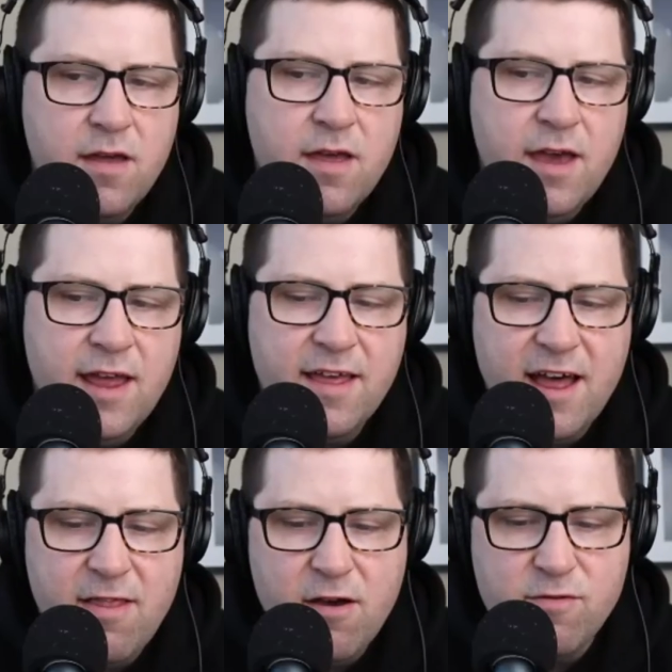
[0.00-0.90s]
And like,
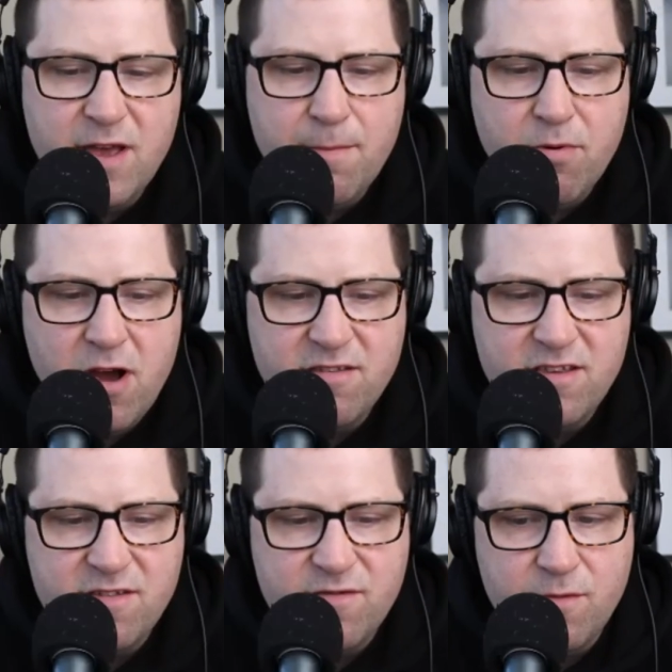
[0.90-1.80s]
how long was that
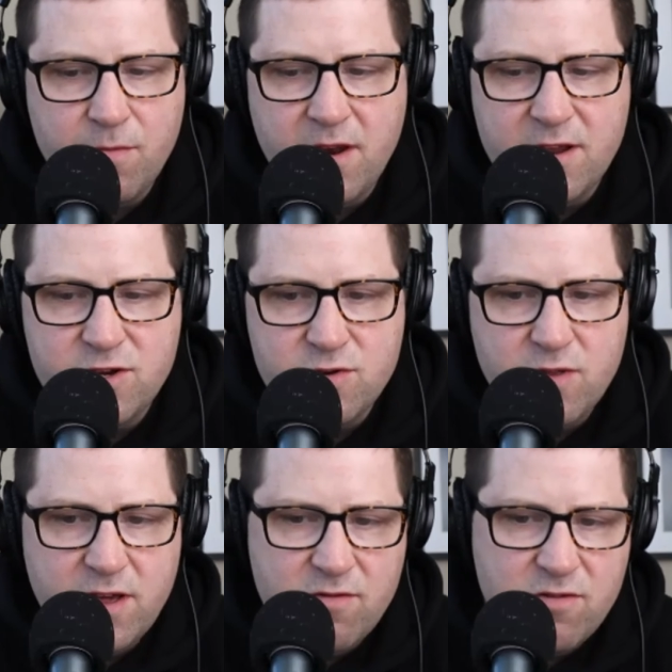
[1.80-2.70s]
process from the initial,
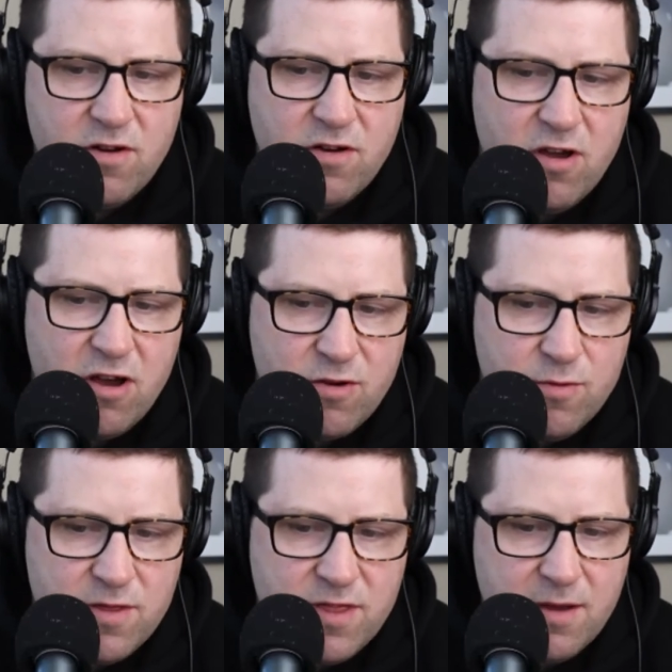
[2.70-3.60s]
like, you started talking
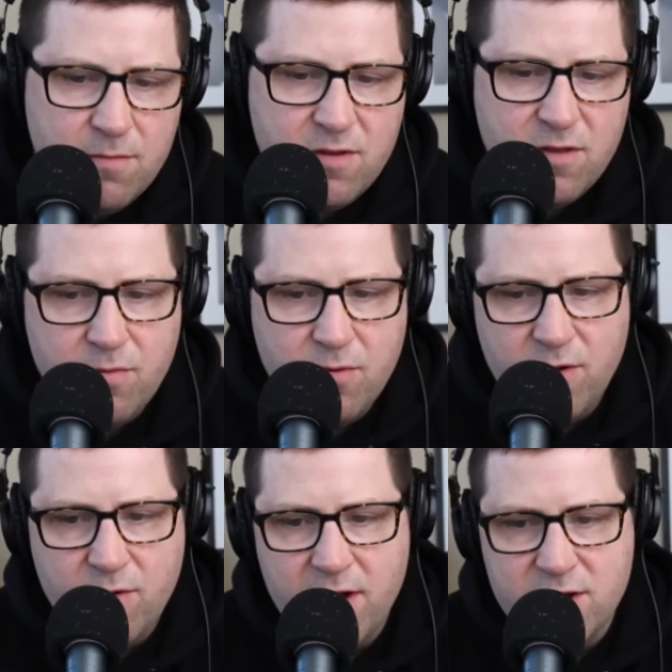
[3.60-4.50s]
with them to the point
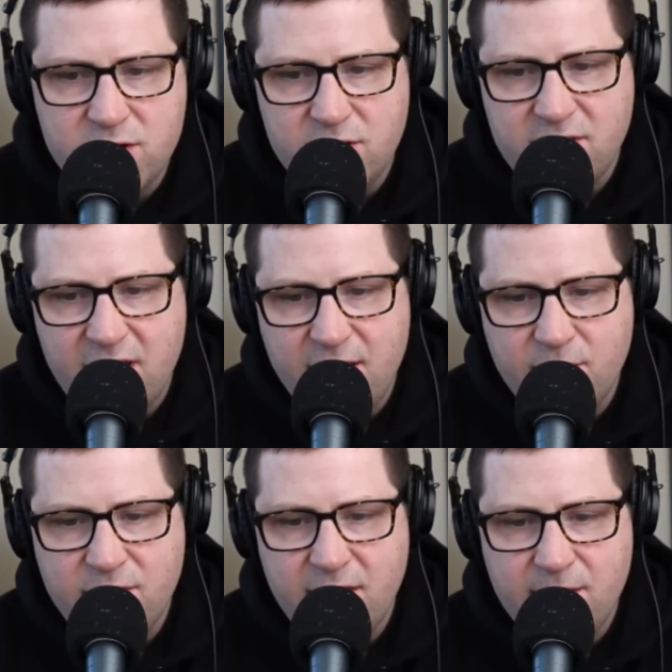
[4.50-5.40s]
you actually signed
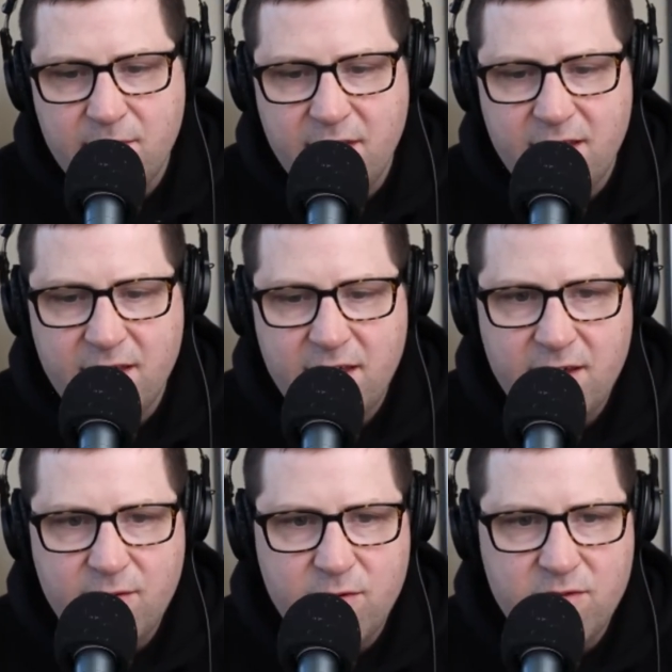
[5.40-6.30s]
with them? Like,
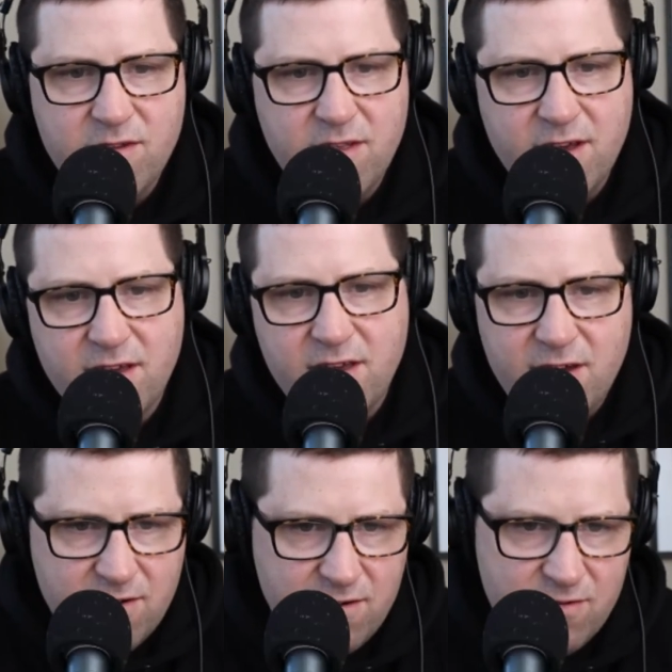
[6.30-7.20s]
was it like
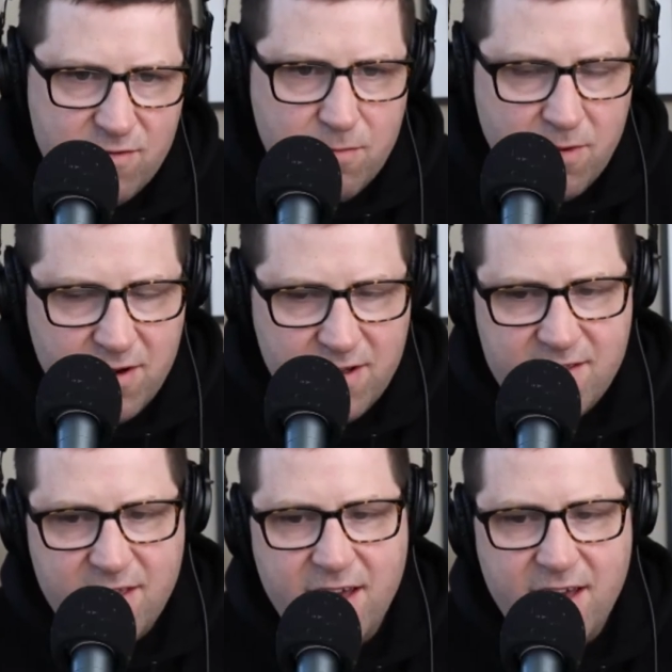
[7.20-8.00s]
years, months?